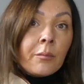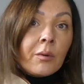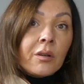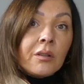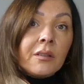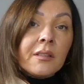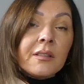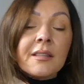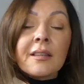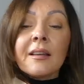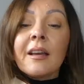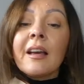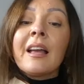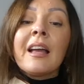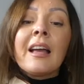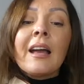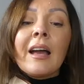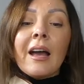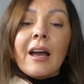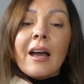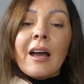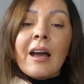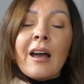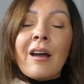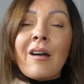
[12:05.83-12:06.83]
boots.
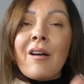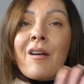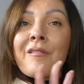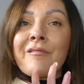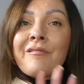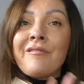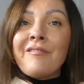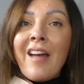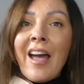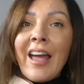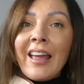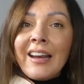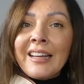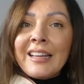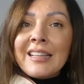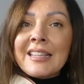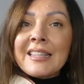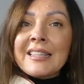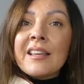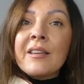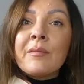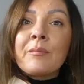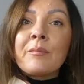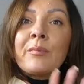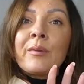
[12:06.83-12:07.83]
Very
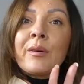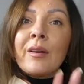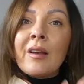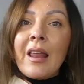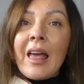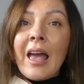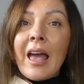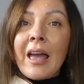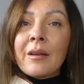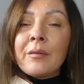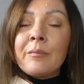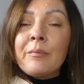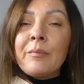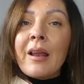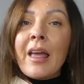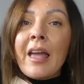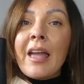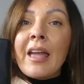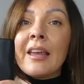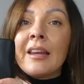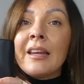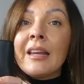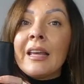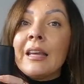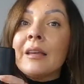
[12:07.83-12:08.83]
simple and
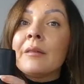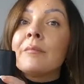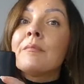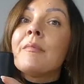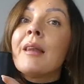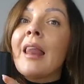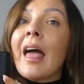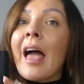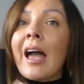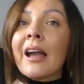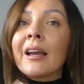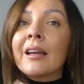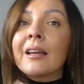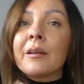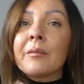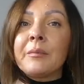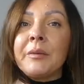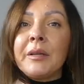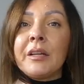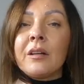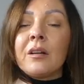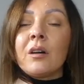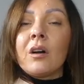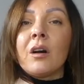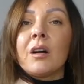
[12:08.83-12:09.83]
plain in black,
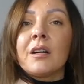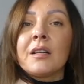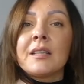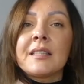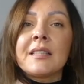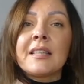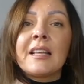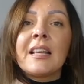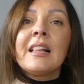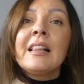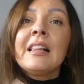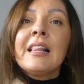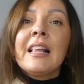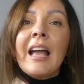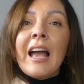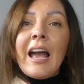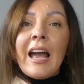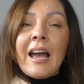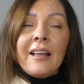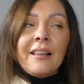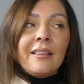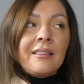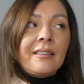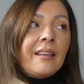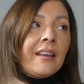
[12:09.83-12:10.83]
because
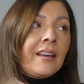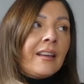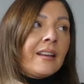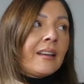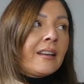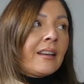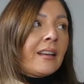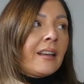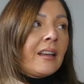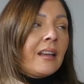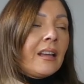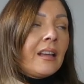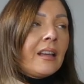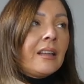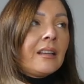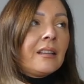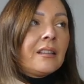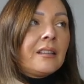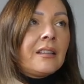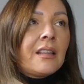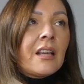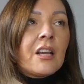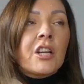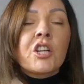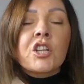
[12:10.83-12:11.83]
I think
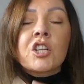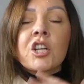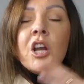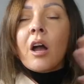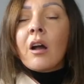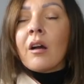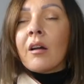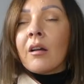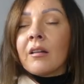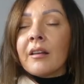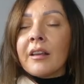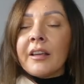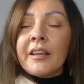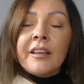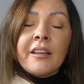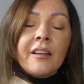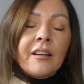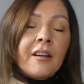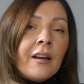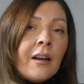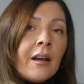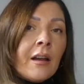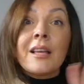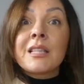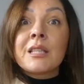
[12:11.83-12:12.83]
the shawl
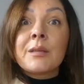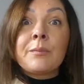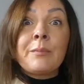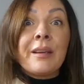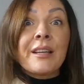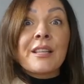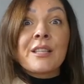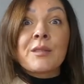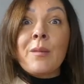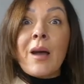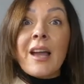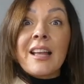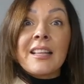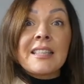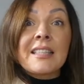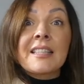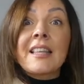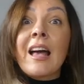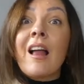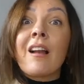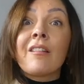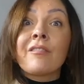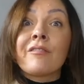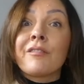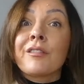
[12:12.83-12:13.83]
here speaks by
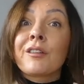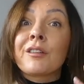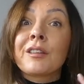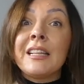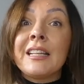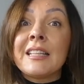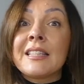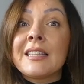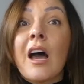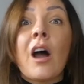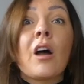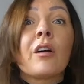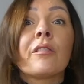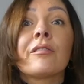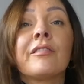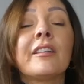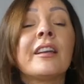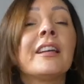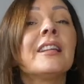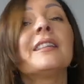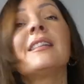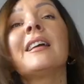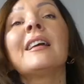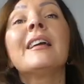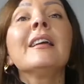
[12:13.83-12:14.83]
itself for this
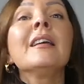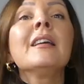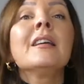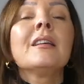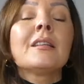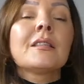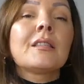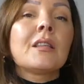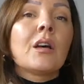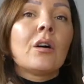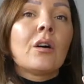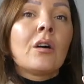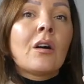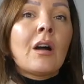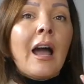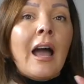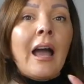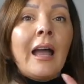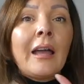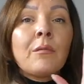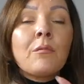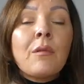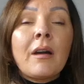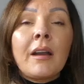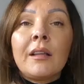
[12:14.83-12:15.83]
outfit. So
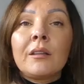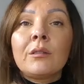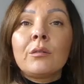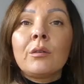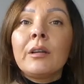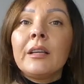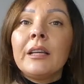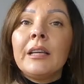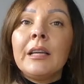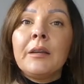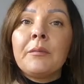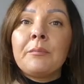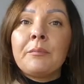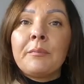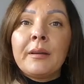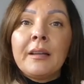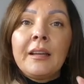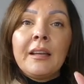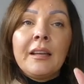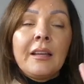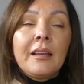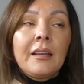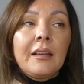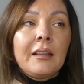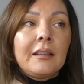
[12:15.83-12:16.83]
I wanted to keep
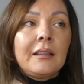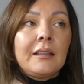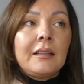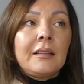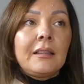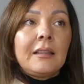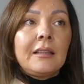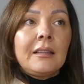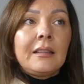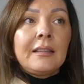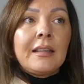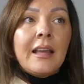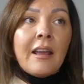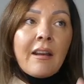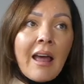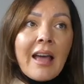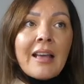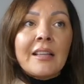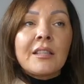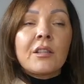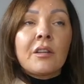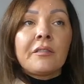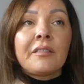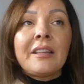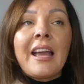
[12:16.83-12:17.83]
the
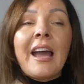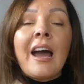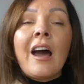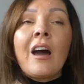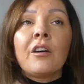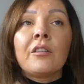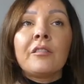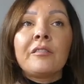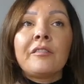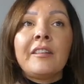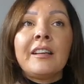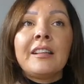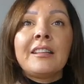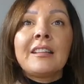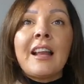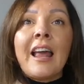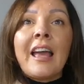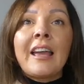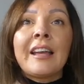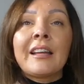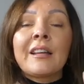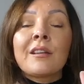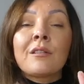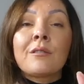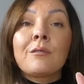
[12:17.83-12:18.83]
rest of the outfit like